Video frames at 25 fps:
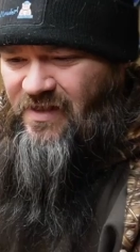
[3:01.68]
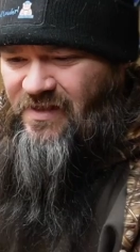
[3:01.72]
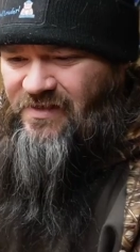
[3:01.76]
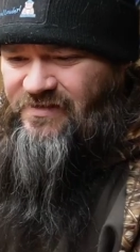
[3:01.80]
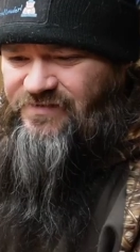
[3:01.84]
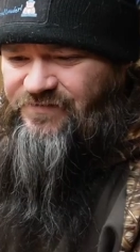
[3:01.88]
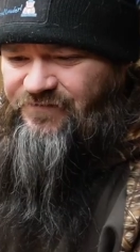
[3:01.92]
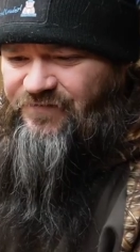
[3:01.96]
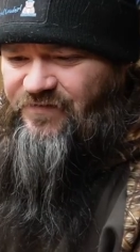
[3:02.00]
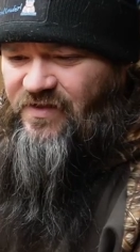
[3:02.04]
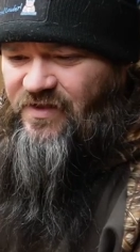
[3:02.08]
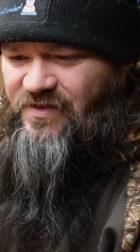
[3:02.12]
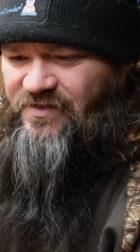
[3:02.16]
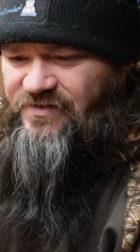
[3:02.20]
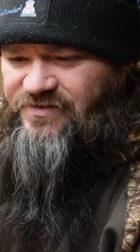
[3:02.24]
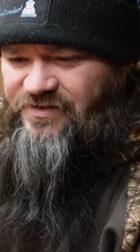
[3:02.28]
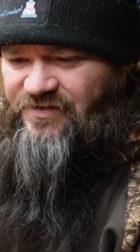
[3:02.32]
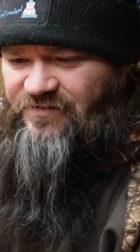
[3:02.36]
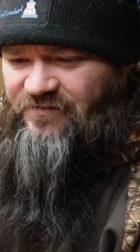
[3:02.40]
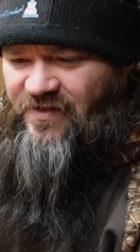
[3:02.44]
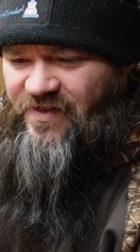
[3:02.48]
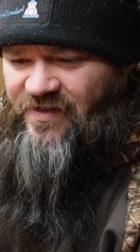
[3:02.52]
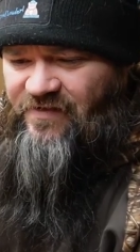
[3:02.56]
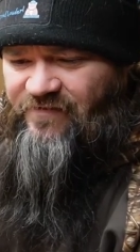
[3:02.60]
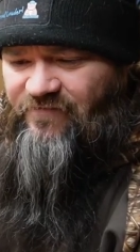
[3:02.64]
kinds of cuts
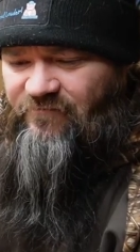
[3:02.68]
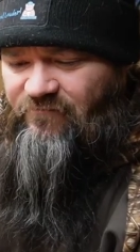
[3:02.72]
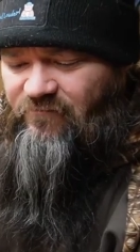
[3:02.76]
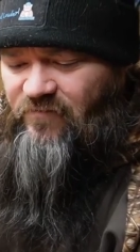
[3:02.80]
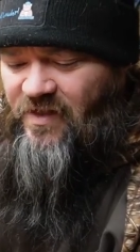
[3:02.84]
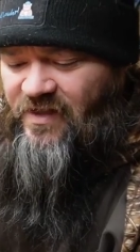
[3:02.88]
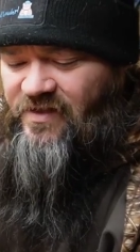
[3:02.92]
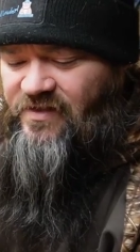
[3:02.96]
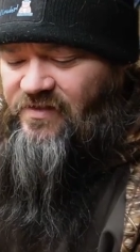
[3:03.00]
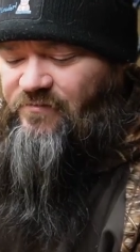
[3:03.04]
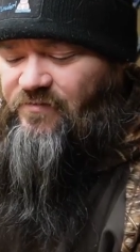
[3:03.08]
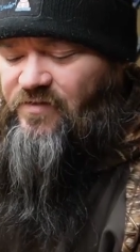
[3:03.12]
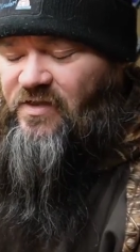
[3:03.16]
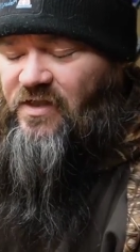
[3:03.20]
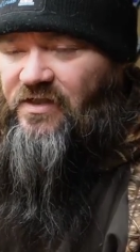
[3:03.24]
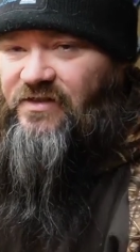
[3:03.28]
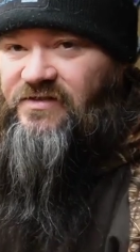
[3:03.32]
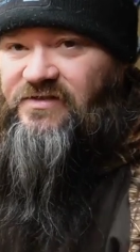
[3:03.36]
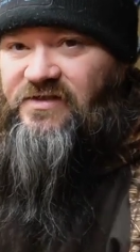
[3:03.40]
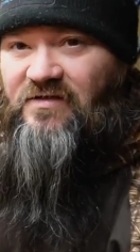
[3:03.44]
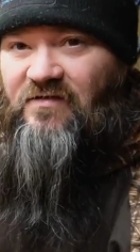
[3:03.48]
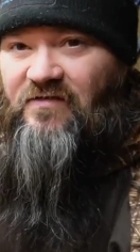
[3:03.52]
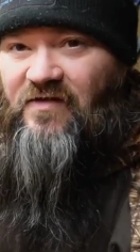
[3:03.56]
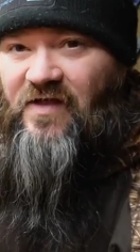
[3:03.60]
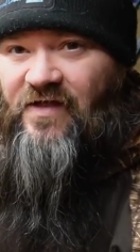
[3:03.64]
of leather, random
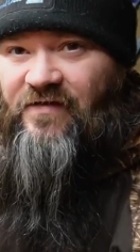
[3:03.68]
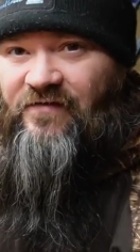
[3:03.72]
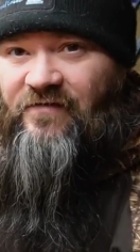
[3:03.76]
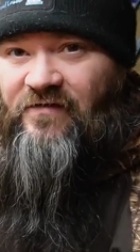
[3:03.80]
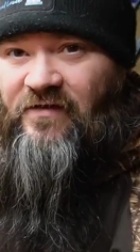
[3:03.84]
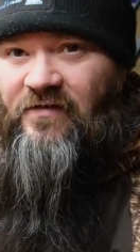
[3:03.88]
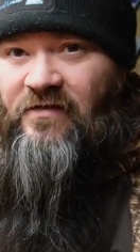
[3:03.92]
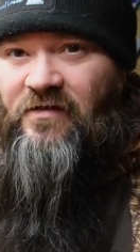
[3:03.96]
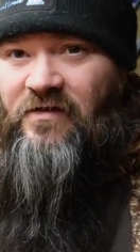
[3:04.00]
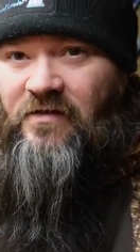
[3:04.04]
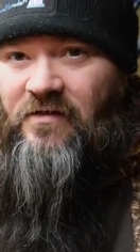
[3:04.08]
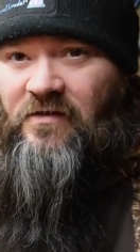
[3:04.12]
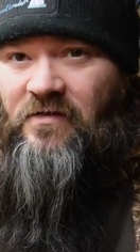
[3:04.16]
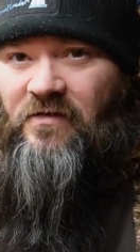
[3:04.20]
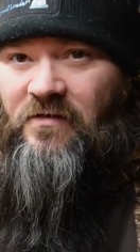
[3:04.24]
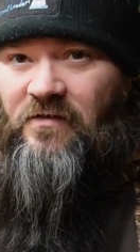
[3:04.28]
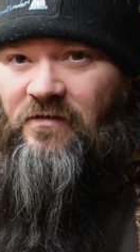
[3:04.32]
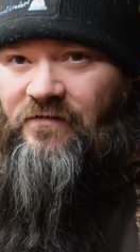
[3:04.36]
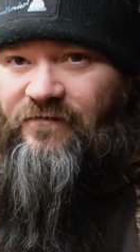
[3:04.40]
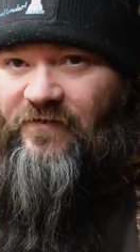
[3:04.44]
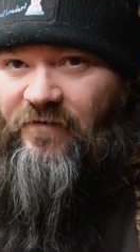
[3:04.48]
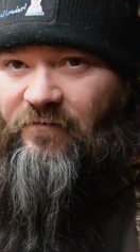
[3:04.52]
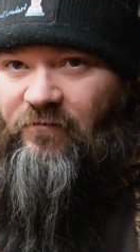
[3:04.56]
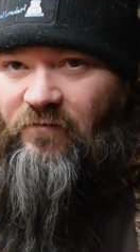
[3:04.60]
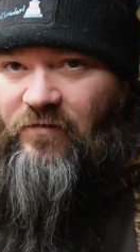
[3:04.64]
cuts of leather.
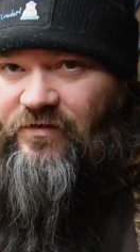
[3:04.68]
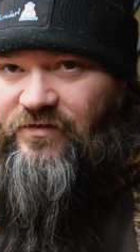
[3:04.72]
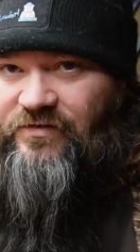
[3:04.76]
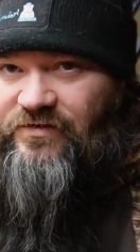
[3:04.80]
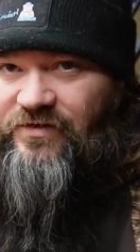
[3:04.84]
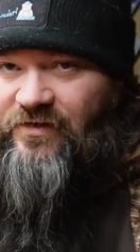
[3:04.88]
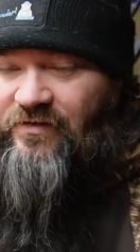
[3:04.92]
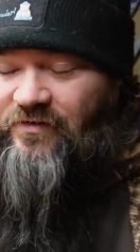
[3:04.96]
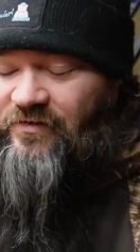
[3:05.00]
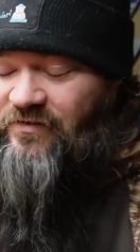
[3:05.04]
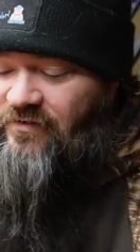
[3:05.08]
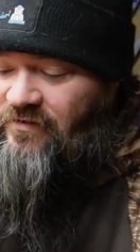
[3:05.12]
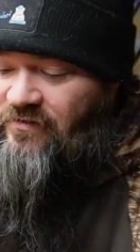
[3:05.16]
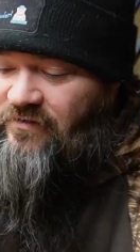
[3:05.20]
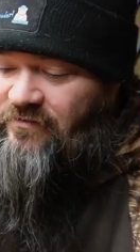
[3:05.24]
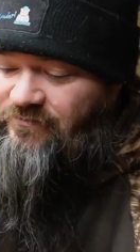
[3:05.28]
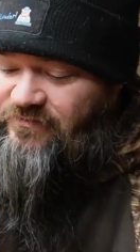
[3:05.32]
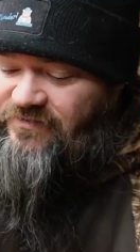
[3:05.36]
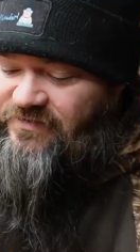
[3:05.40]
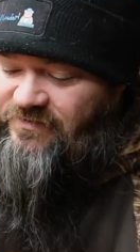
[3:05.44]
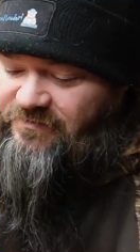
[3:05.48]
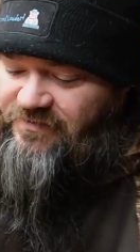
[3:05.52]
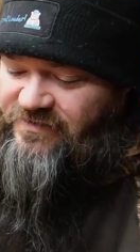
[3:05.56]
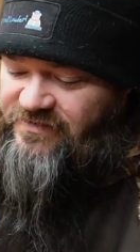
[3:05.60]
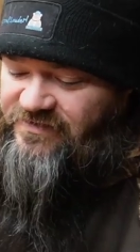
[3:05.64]
They weren't done um,
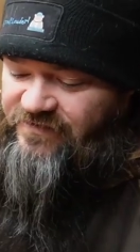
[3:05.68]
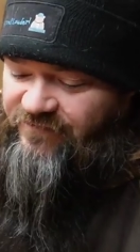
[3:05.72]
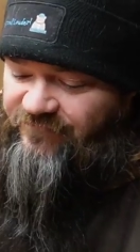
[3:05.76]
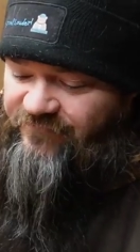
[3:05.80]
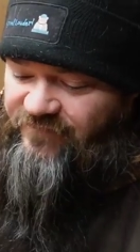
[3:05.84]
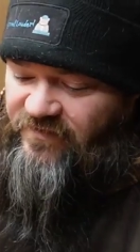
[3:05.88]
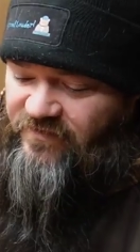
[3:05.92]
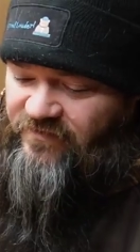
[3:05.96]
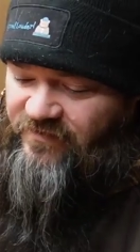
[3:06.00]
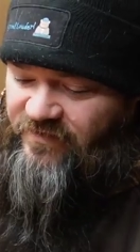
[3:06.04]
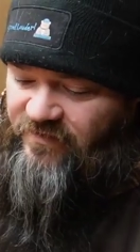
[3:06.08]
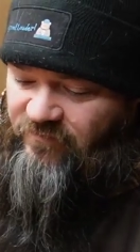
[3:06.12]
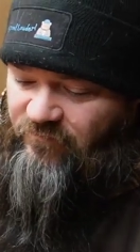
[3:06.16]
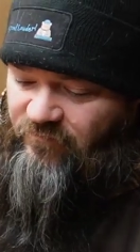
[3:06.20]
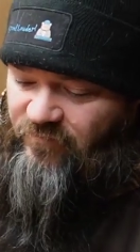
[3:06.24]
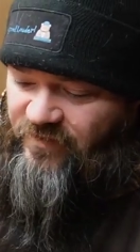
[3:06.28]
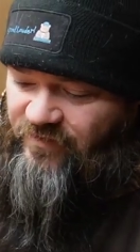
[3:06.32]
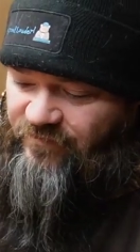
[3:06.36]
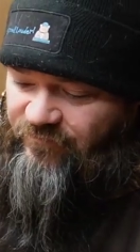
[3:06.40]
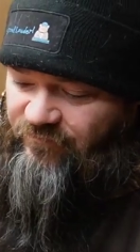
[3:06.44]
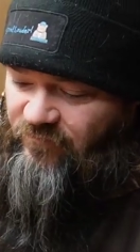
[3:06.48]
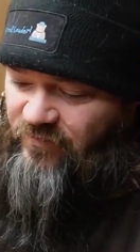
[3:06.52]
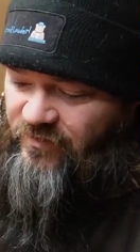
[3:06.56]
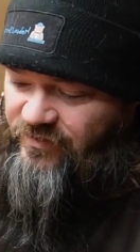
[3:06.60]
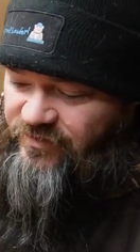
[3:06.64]
specifically
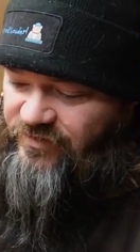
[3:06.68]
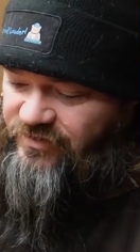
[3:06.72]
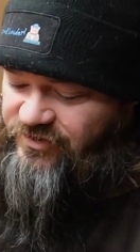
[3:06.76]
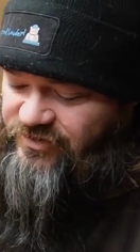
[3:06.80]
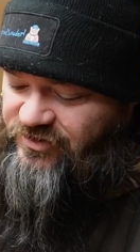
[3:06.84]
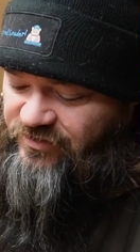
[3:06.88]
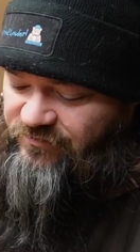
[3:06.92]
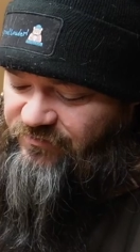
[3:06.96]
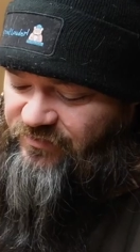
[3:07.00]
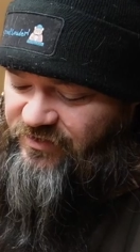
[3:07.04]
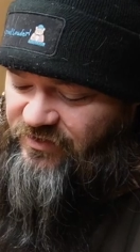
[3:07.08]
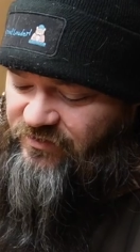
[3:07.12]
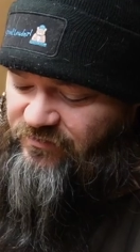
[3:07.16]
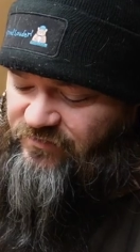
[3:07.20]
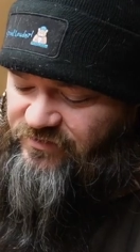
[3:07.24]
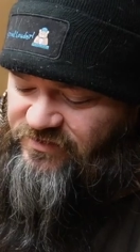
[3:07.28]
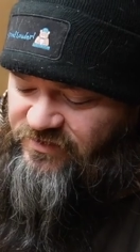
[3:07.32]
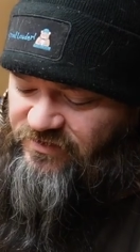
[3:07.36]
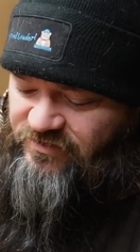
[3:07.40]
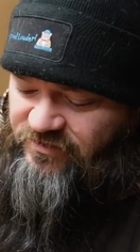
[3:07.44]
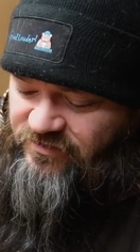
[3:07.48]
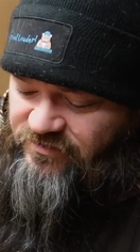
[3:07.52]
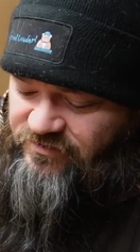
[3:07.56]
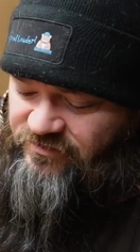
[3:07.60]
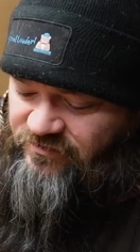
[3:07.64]
with what you should be
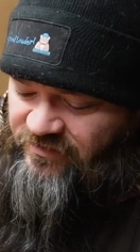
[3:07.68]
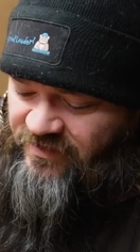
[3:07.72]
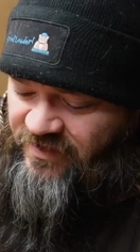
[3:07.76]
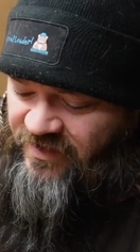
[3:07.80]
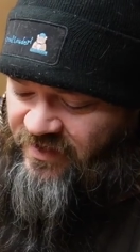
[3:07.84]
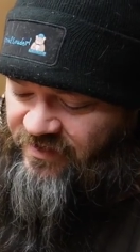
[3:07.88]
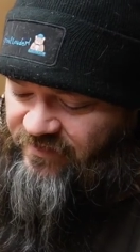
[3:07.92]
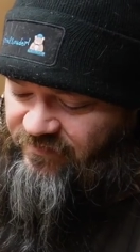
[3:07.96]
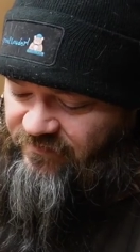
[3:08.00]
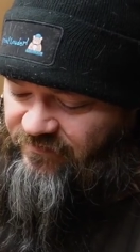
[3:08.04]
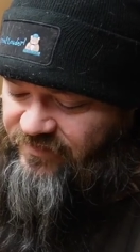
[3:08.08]
using to do that.